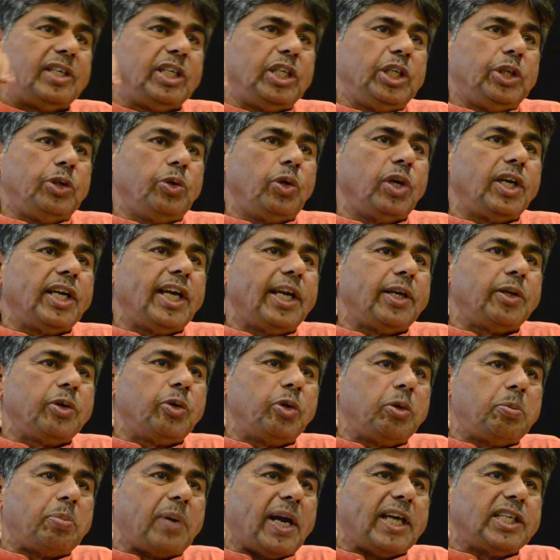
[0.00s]
you don't get
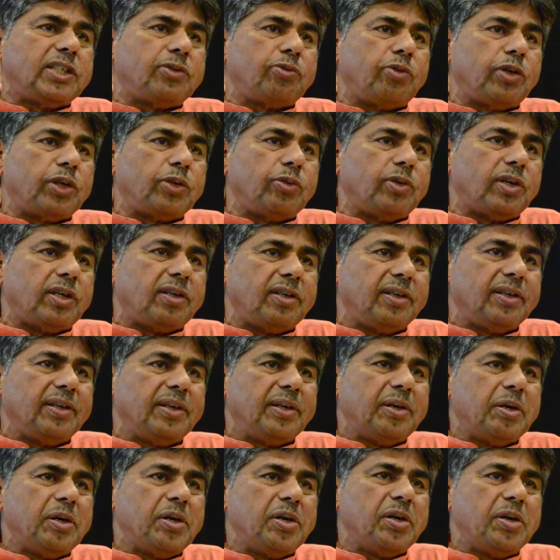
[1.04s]
good price for your
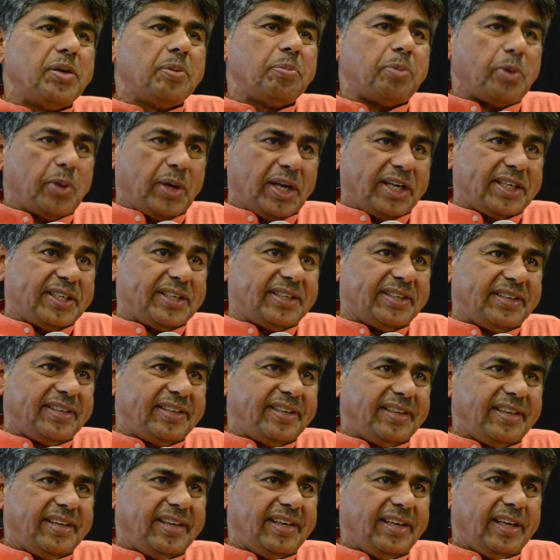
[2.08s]
product.
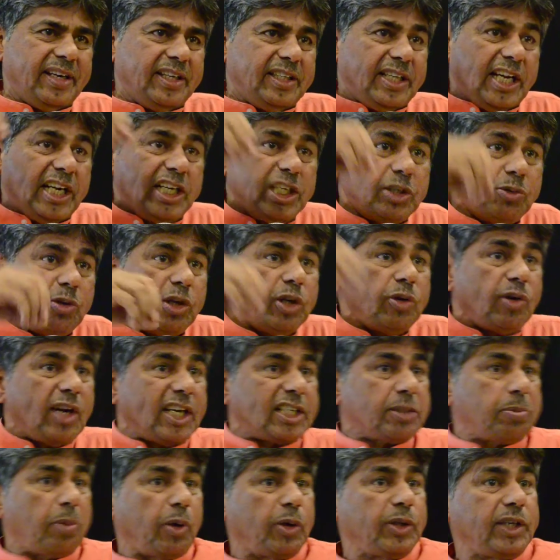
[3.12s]
That is why you are
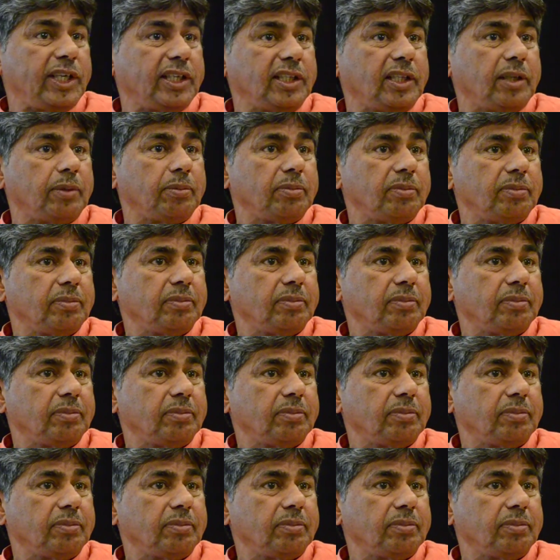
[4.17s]
exploiting them.